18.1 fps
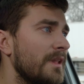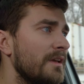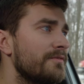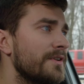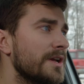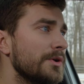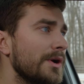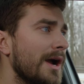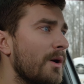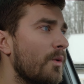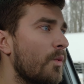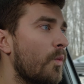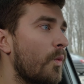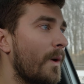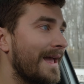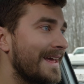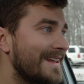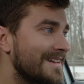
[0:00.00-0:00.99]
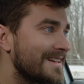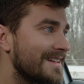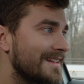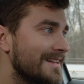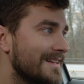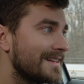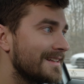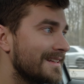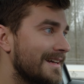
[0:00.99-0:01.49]
figure out when
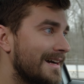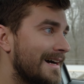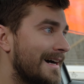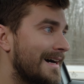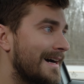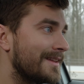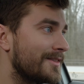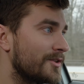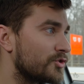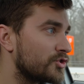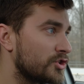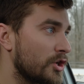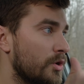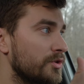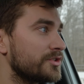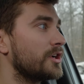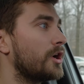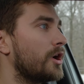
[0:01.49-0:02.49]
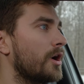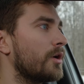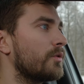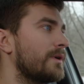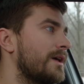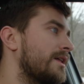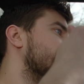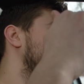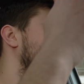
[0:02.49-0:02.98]
those shows are
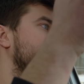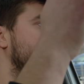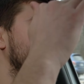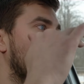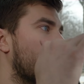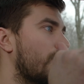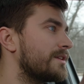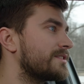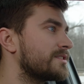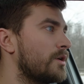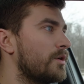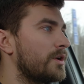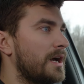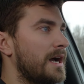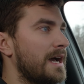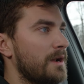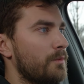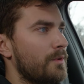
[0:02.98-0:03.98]
relative to what's going on.